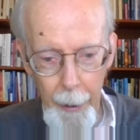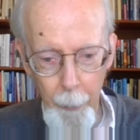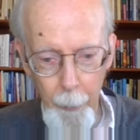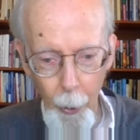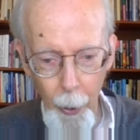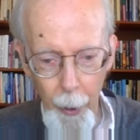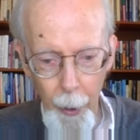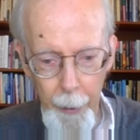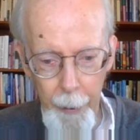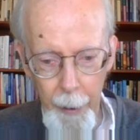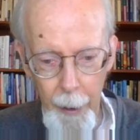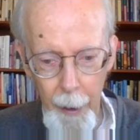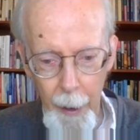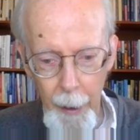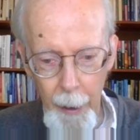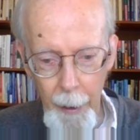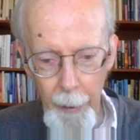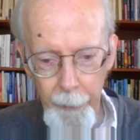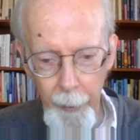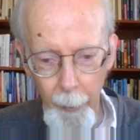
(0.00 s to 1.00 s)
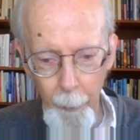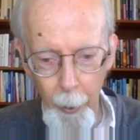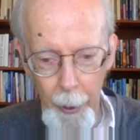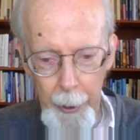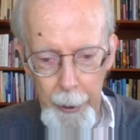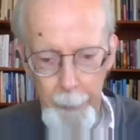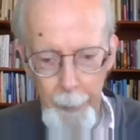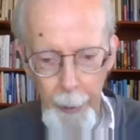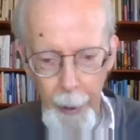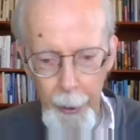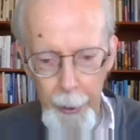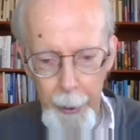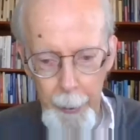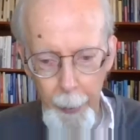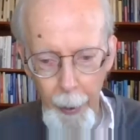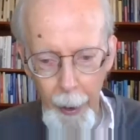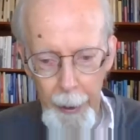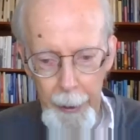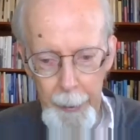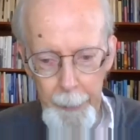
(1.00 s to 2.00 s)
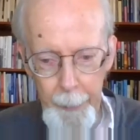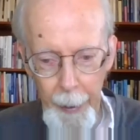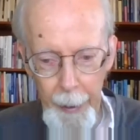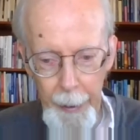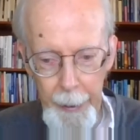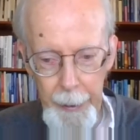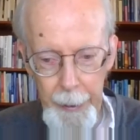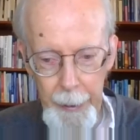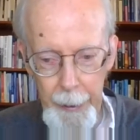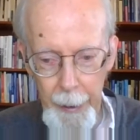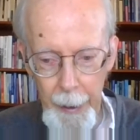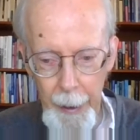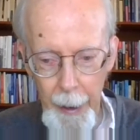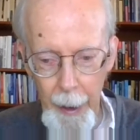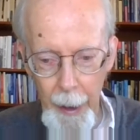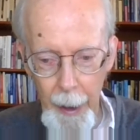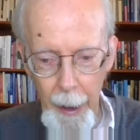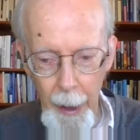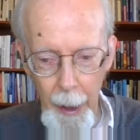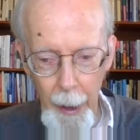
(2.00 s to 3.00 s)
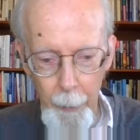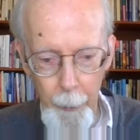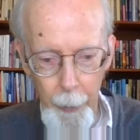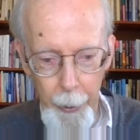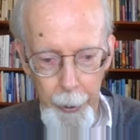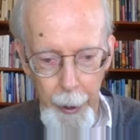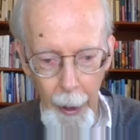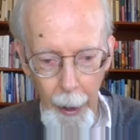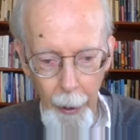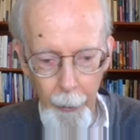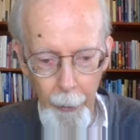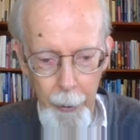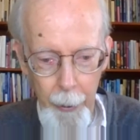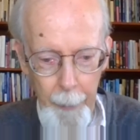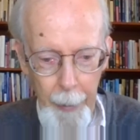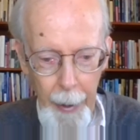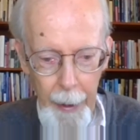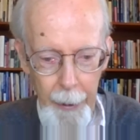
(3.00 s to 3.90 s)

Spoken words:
unmoored from one's marriage prospects, in which how you